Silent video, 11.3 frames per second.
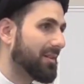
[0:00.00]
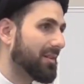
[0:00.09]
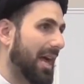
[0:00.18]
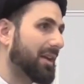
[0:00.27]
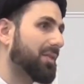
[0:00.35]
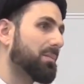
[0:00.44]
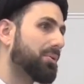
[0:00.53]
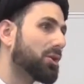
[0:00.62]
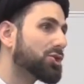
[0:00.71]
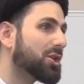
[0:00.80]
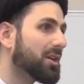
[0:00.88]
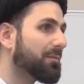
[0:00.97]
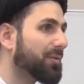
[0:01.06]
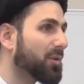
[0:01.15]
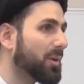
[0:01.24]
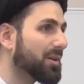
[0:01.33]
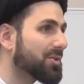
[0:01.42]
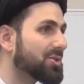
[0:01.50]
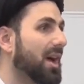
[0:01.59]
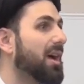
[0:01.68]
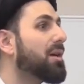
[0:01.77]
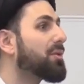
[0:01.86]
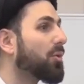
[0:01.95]
like the Persian influence,
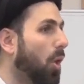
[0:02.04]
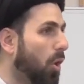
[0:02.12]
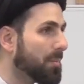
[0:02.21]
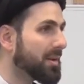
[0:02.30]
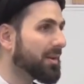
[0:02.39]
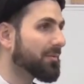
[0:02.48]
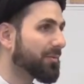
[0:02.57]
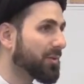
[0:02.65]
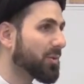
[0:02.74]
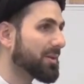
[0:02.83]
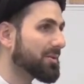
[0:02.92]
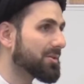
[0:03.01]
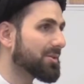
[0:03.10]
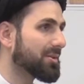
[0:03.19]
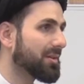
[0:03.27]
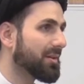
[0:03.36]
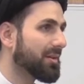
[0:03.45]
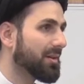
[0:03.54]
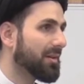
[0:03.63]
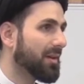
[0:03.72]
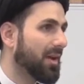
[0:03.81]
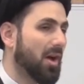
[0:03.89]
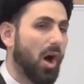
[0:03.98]
the Roman influence.
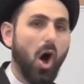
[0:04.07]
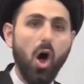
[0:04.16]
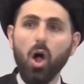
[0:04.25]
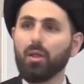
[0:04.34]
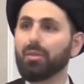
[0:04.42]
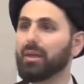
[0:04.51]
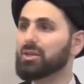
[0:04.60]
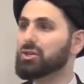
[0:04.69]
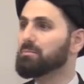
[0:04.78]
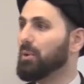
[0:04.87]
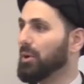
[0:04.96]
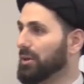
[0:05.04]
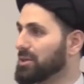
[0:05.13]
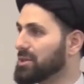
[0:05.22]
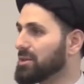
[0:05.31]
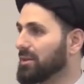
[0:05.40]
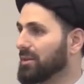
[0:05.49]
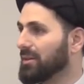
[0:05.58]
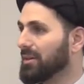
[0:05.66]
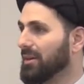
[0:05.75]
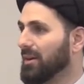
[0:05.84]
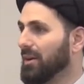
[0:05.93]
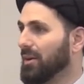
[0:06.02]
All these books
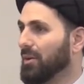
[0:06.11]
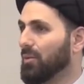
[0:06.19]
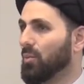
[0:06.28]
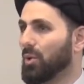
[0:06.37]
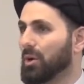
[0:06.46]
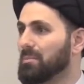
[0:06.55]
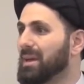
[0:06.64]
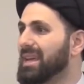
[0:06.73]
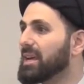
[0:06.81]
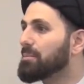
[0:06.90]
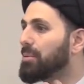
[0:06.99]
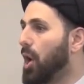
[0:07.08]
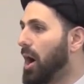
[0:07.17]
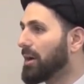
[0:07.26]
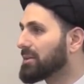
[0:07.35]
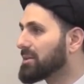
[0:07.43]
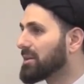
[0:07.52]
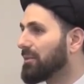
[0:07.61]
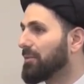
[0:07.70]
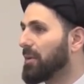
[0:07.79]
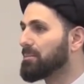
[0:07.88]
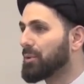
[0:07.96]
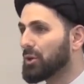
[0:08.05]
were being brought
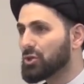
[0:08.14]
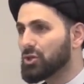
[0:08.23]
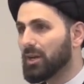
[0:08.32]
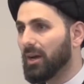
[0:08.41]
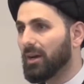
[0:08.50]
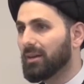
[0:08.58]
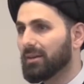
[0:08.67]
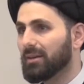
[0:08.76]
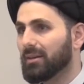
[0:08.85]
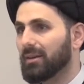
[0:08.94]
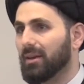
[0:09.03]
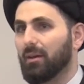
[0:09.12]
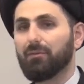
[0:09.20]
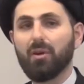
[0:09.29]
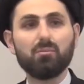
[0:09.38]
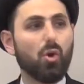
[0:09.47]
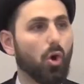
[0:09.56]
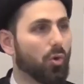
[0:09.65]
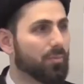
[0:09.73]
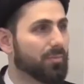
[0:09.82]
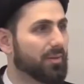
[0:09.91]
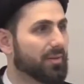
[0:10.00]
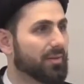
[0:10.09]
from Persia, from Rome,
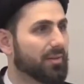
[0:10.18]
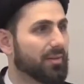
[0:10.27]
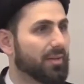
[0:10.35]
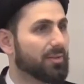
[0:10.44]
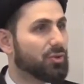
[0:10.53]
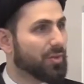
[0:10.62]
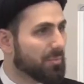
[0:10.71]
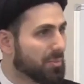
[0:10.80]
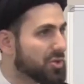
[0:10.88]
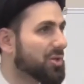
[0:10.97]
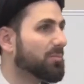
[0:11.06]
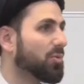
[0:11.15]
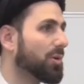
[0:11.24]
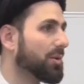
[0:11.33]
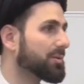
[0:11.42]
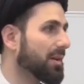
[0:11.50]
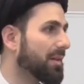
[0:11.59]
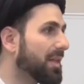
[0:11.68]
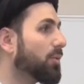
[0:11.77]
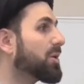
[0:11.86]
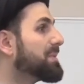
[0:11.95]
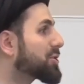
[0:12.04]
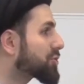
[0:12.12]
to the Muslim world. They
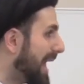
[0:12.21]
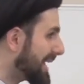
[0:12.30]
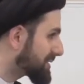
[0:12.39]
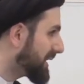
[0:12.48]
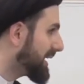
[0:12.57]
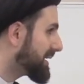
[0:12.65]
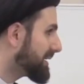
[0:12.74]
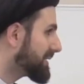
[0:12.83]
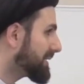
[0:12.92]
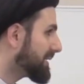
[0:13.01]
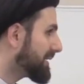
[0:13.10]
would be translated,